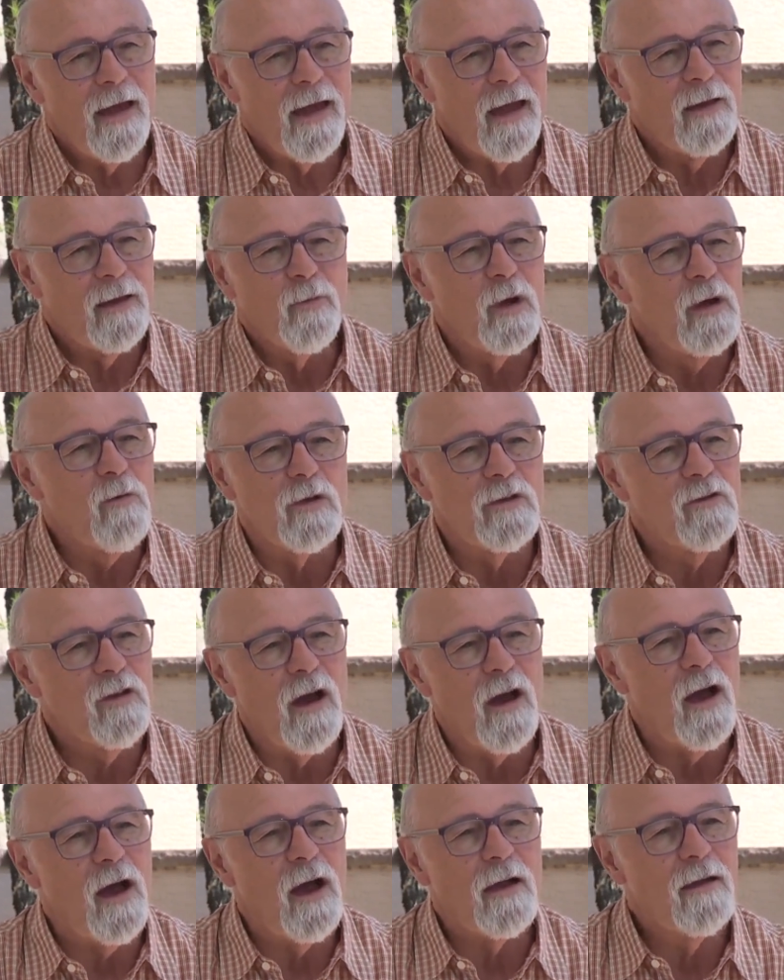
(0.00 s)
And we would
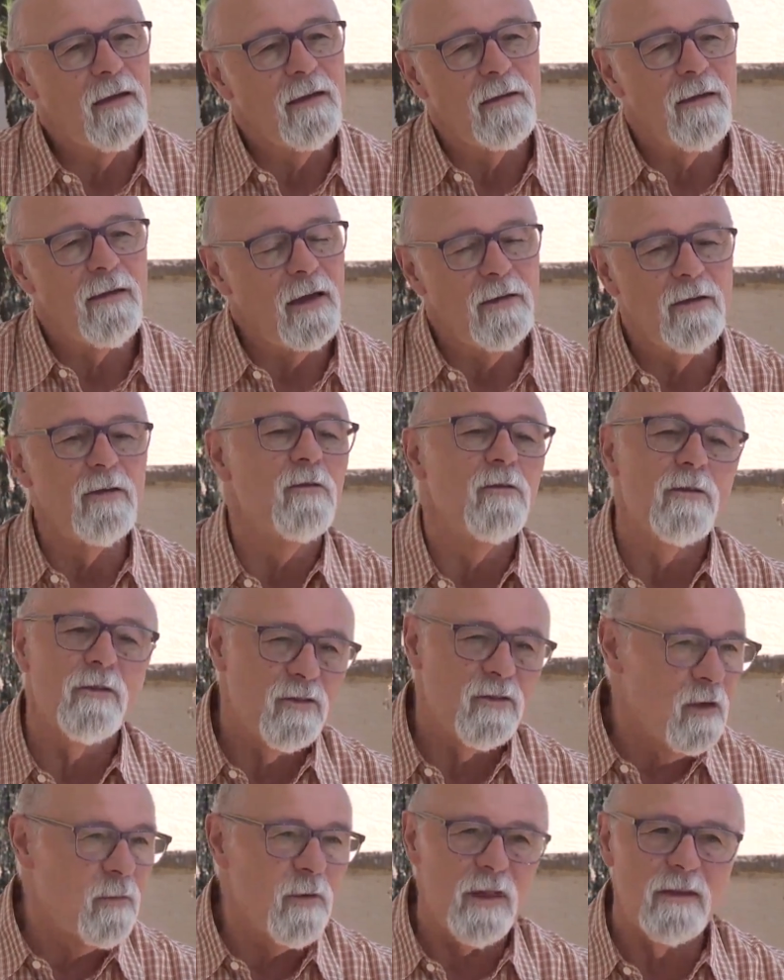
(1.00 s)
talk, and I knew
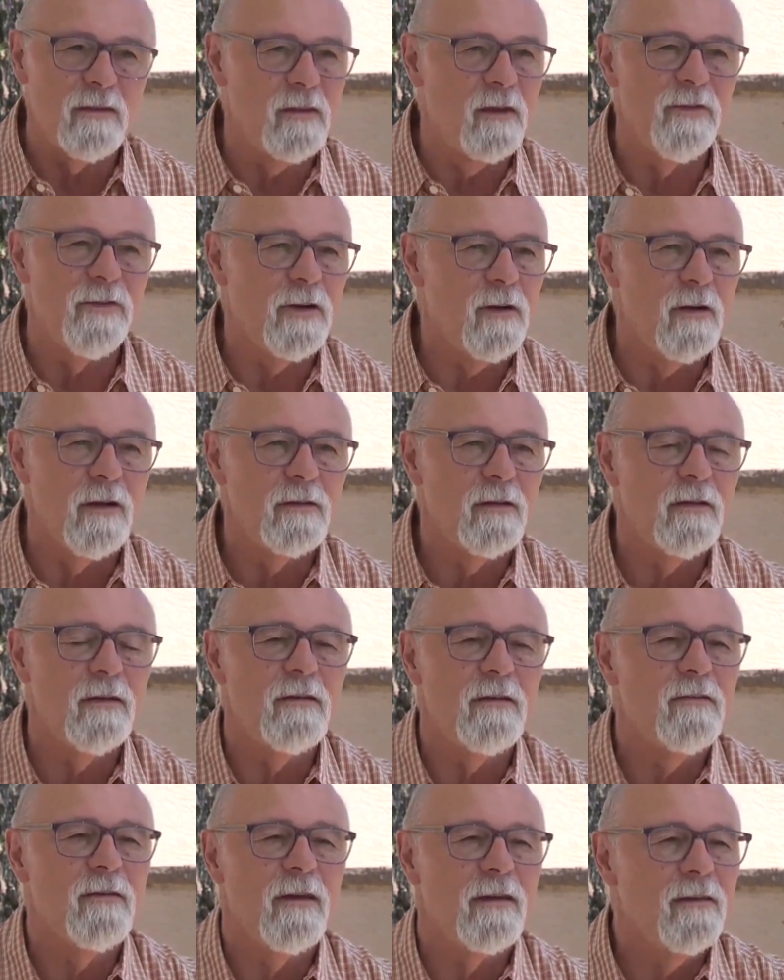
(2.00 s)
of some of the
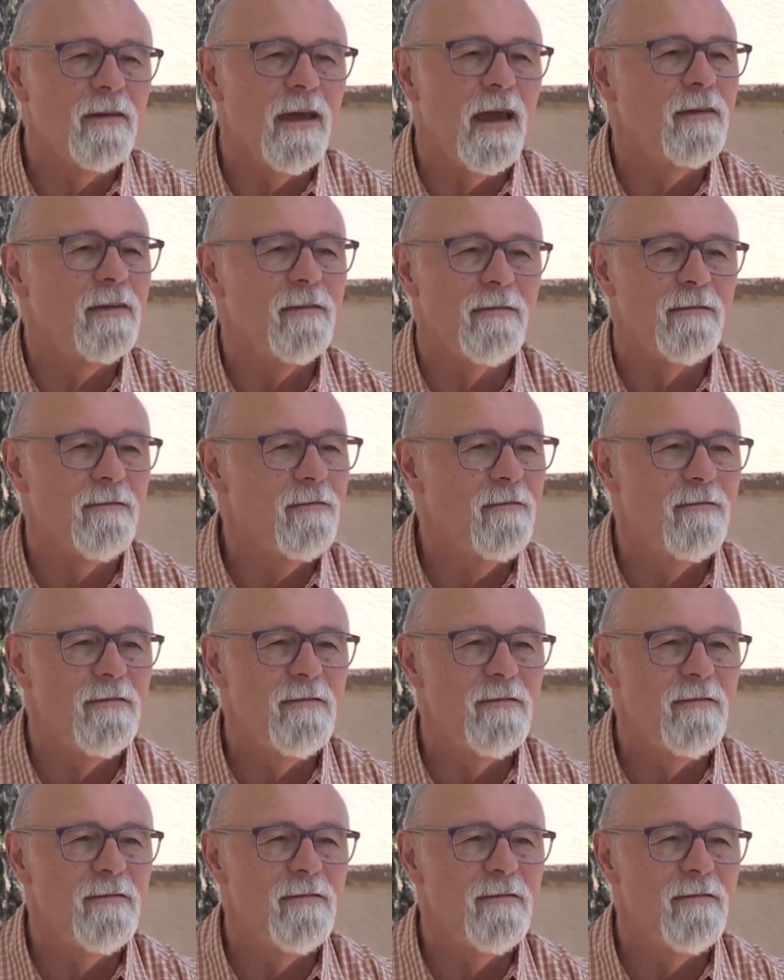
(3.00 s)
difficulties, and yet